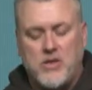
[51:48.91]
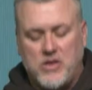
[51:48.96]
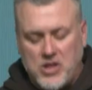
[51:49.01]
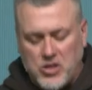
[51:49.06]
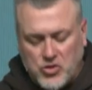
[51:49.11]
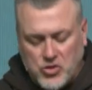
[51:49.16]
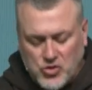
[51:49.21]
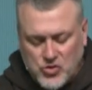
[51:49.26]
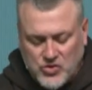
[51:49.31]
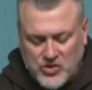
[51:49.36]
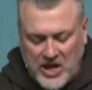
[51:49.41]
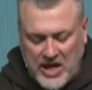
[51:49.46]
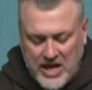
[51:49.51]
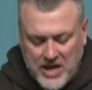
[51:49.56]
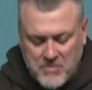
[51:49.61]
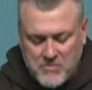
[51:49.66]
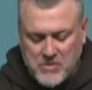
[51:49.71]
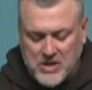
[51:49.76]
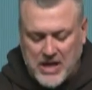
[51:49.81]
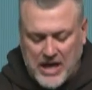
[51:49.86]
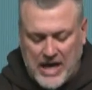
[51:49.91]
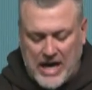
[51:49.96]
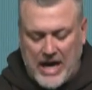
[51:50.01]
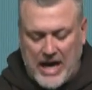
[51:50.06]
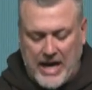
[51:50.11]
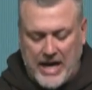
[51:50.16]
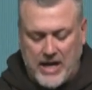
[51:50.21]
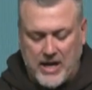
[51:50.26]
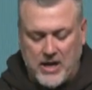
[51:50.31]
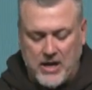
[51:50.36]
This same
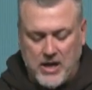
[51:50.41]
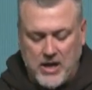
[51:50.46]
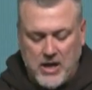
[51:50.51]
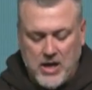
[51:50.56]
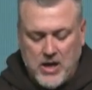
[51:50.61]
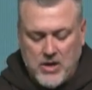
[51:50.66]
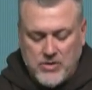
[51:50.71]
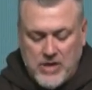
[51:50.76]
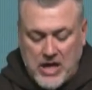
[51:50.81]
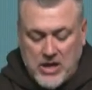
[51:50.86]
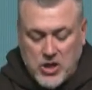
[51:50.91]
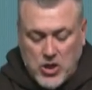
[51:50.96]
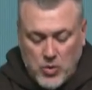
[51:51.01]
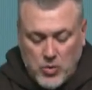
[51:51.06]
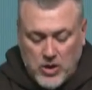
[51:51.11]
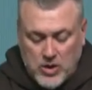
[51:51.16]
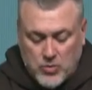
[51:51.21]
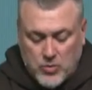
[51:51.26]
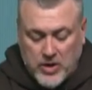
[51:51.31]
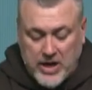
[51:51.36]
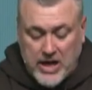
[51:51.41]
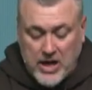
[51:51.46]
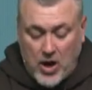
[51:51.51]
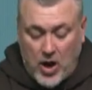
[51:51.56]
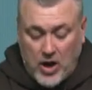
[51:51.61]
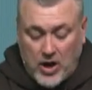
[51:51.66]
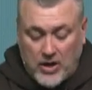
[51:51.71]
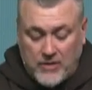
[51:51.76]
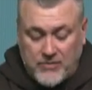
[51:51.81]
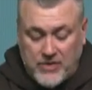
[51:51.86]
guy that you would read
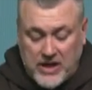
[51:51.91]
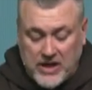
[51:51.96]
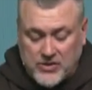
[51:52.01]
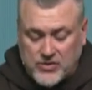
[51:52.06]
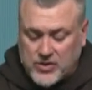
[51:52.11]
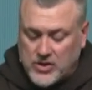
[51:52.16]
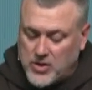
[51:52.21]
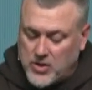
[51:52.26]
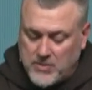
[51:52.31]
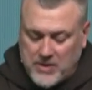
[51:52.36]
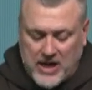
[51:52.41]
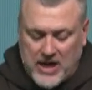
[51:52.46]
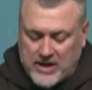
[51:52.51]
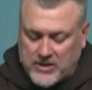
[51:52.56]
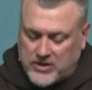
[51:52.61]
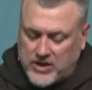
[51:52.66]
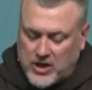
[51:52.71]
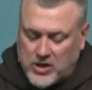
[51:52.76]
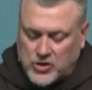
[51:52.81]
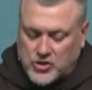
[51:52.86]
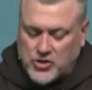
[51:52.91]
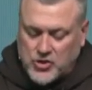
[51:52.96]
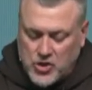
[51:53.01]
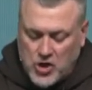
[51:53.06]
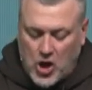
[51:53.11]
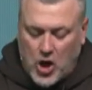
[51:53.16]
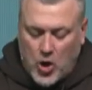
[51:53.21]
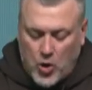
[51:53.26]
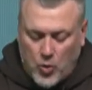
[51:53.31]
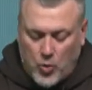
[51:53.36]
all of this and you'd be like, there's
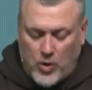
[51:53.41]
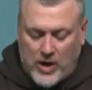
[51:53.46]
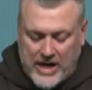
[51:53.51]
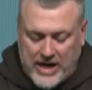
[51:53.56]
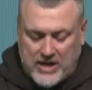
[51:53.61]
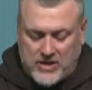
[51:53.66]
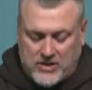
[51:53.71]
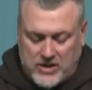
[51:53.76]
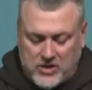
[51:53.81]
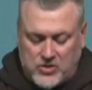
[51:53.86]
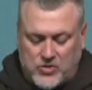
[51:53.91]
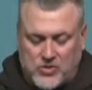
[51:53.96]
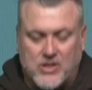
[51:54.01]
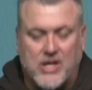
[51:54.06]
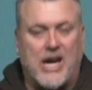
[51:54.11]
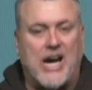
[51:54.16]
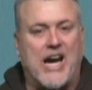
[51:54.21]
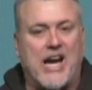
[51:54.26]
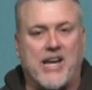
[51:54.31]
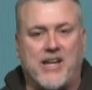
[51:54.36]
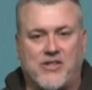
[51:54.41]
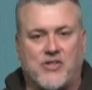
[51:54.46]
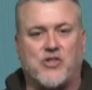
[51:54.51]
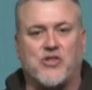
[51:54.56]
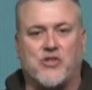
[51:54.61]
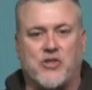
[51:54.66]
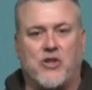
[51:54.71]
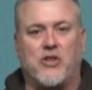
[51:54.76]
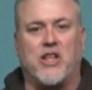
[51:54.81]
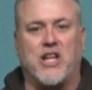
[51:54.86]
no way this guy is
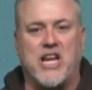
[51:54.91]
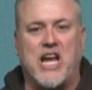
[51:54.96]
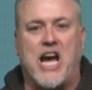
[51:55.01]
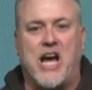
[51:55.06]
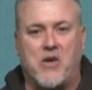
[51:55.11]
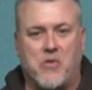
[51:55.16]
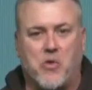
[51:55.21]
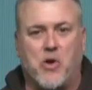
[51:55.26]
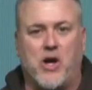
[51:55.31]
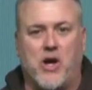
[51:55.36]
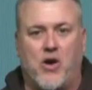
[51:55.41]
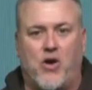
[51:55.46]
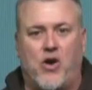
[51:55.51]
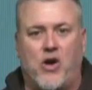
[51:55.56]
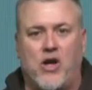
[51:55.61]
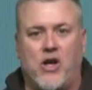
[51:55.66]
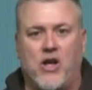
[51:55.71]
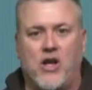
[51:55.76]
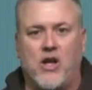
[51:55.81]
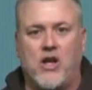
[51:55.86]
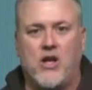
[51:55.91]
still an I will.